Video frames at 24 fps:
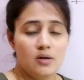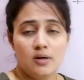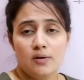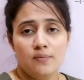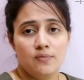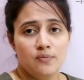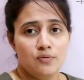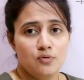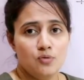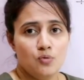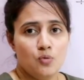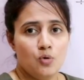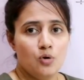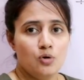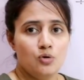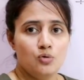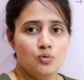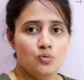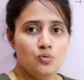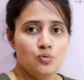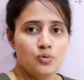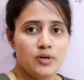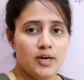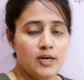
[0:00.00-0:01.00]
if you
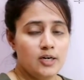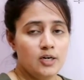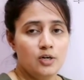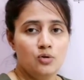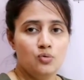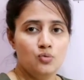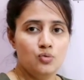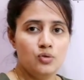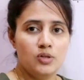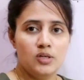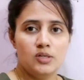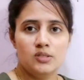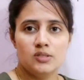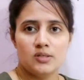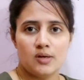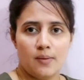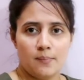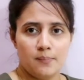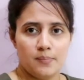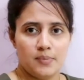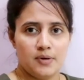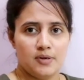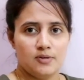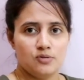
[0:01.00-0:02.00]
want to get into these
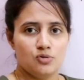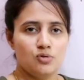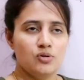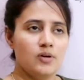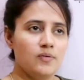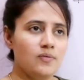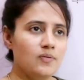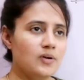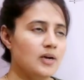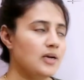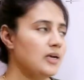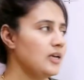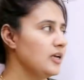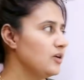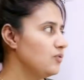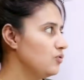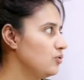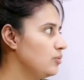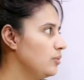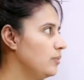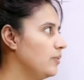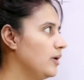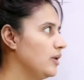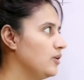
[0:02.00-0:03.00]
companies, so definitely it
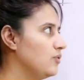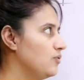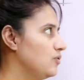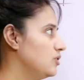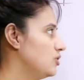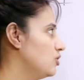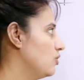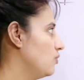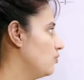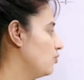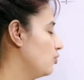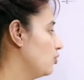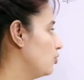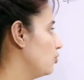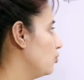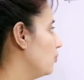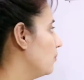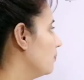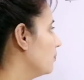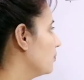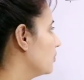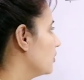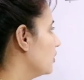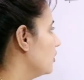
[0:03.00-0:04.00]
would be beneficial for
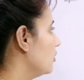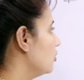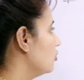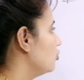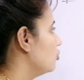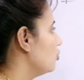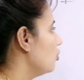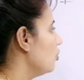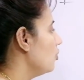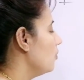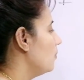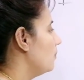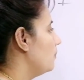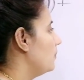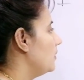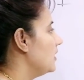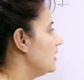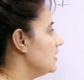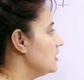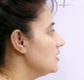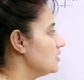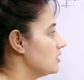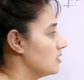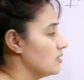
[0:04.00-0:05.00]
you. So
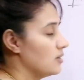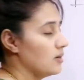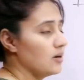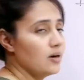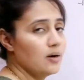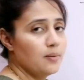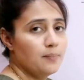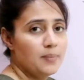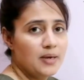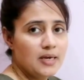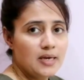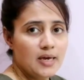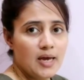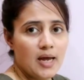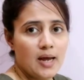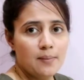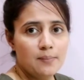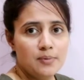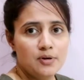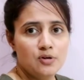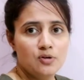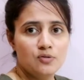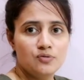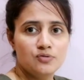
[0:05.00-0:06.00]
please make a
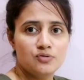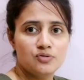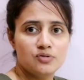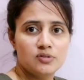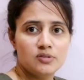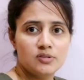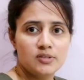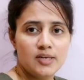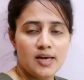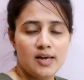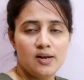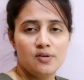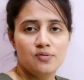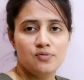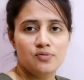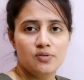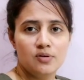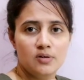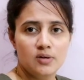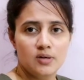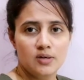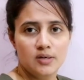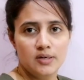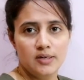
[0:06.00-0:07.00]
habit of
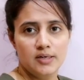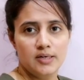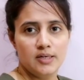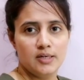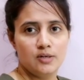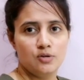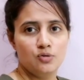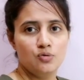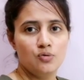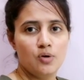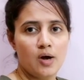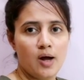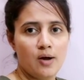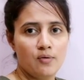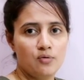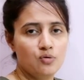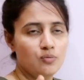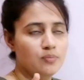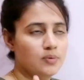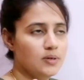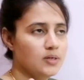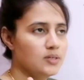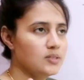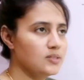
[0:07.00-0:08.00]
self-learning. You have
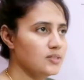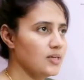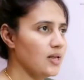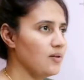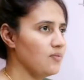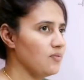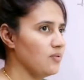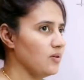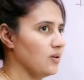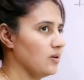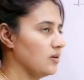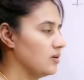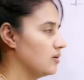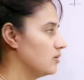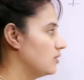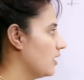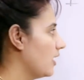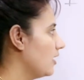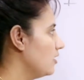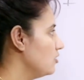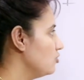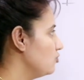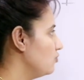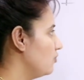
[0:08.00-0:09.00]
to be a self-learner.
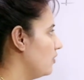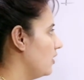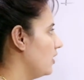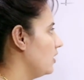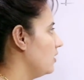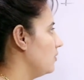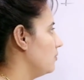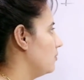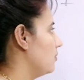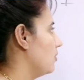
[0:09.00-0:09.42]
That is very